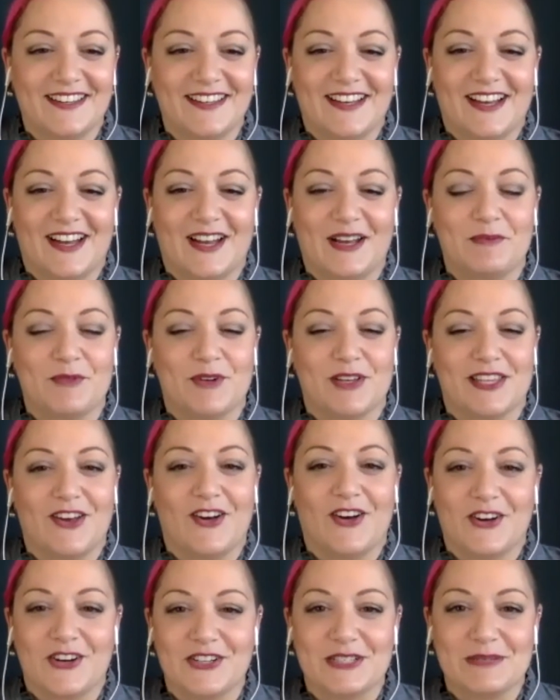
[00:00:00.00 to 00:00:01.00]
I'm really
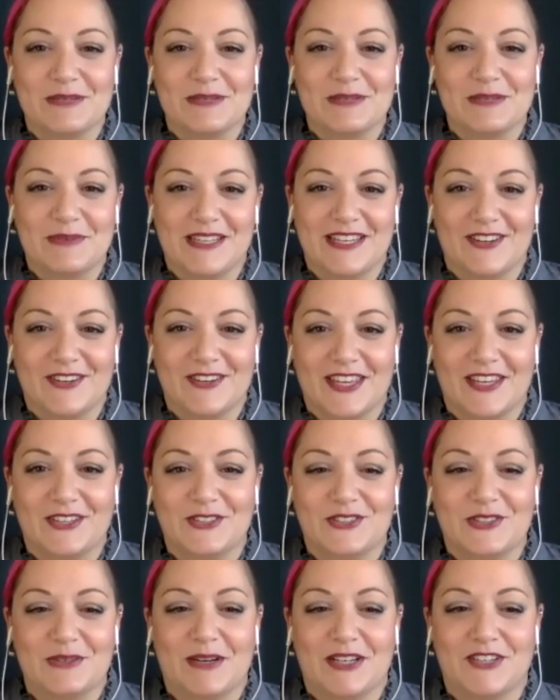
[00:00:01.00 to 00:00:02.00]
honored to be here. Thank you
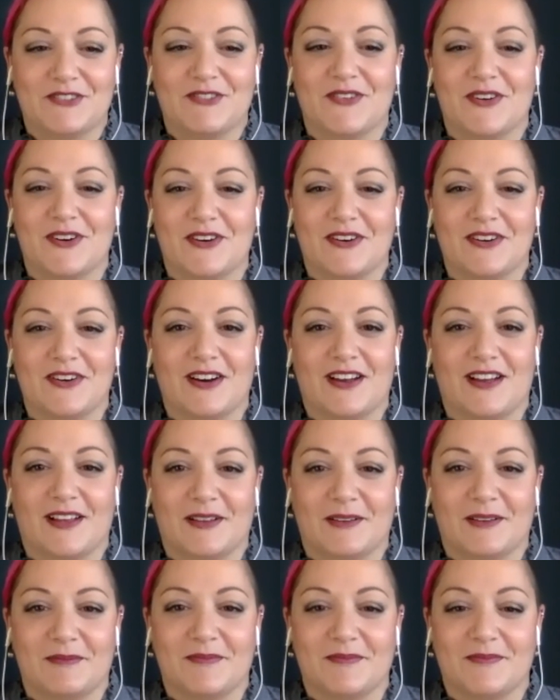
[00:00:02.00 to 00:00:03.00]
so much for
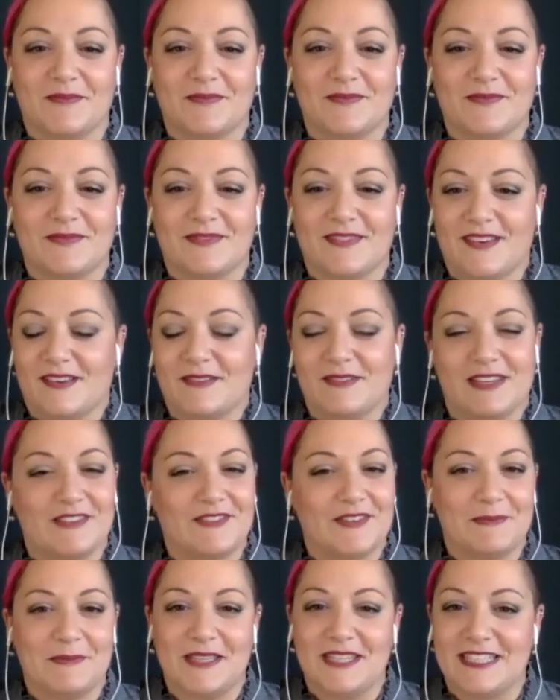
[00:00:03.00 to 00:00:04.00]

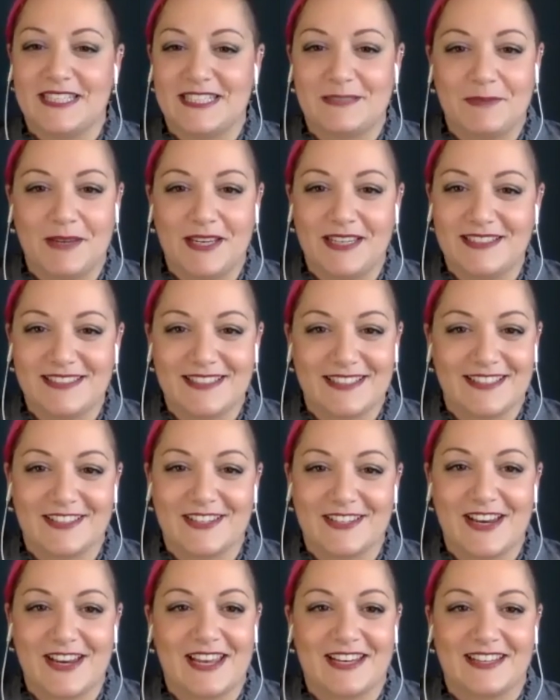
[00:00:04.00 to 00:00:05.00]
giving me this space
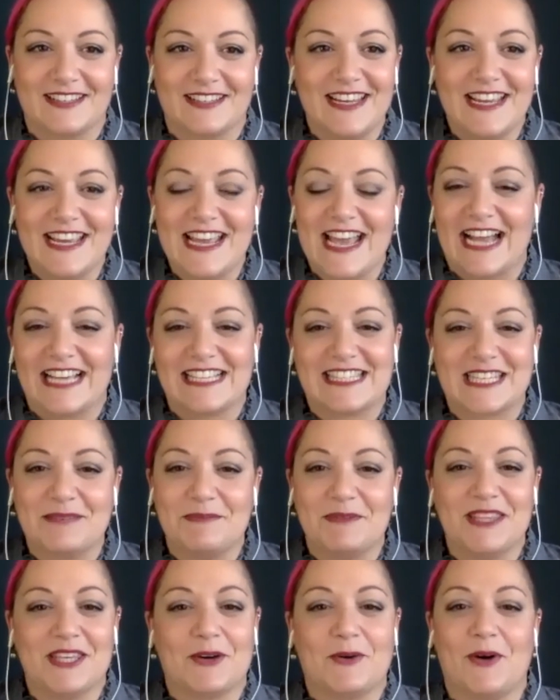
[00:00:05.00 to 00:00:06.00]
and asking
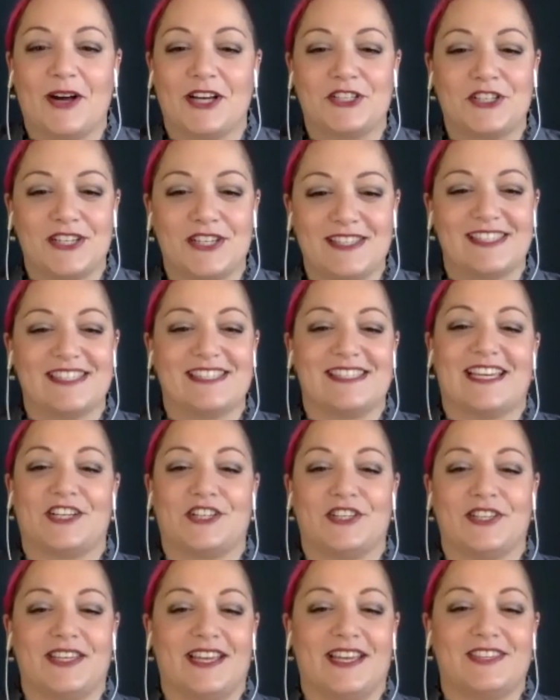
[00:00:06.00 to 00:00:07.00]
me the questions. It's
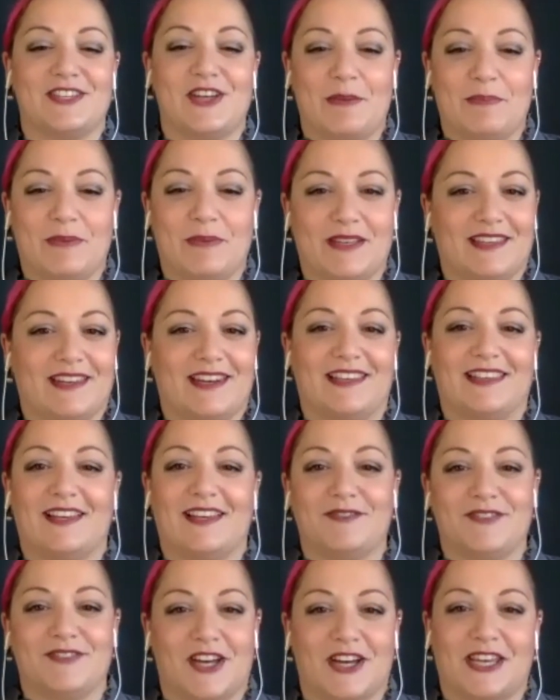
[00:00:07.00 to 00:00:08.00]
actually a topic that I
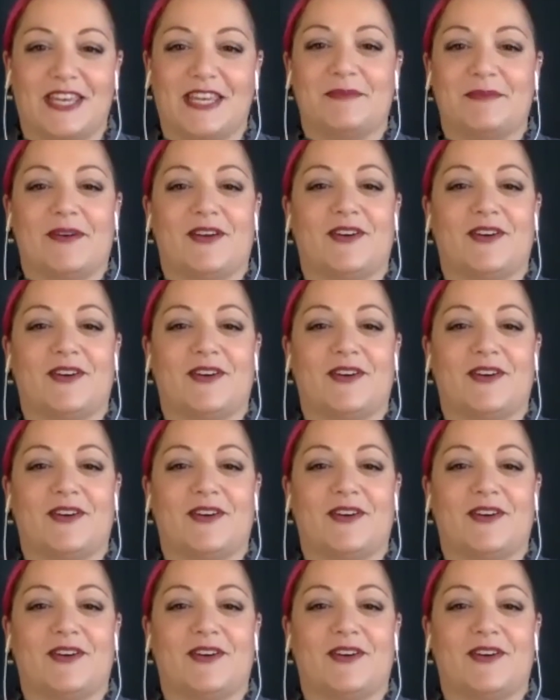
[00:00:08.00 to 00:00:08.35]
love talking about,